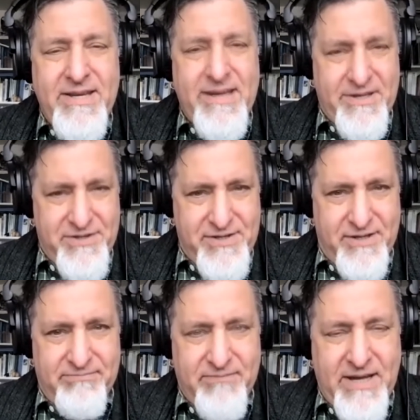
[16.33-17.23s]

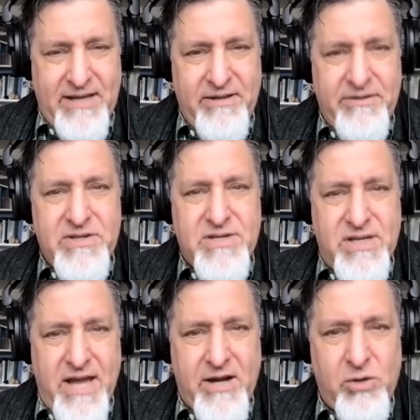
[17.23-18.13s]
Nelson. I live in
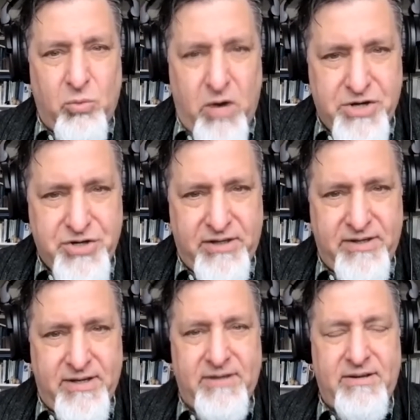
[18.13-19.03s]
Seattle,
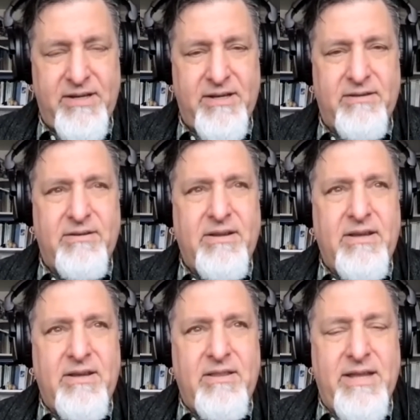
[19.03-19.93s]
Washington, in
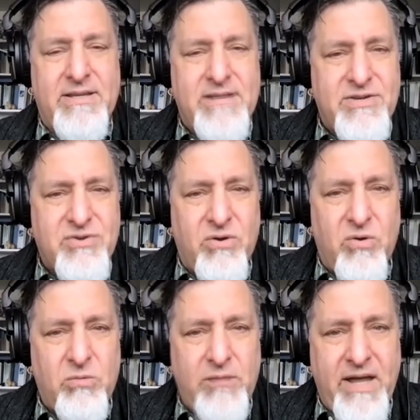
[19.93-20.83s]
the ancestral
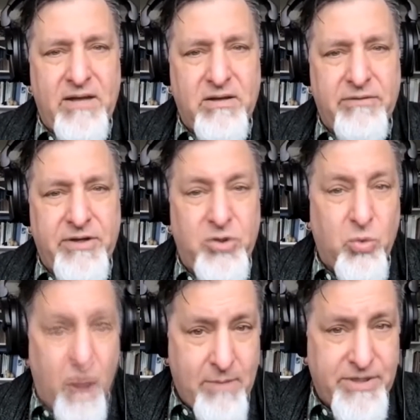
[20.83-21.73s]
homeland of the
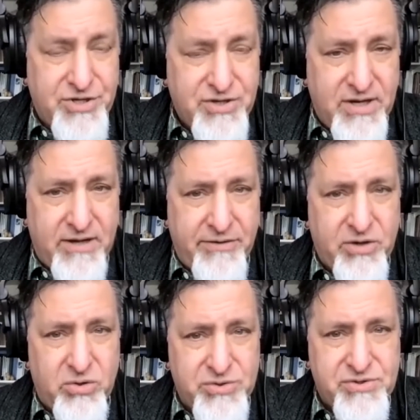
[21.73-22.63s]
Duwamish and other
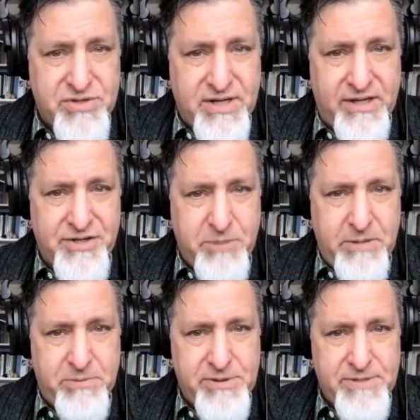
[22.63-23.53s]
coastal Salish
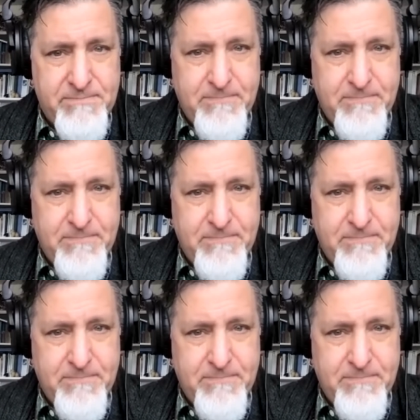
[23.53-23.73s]
peoples.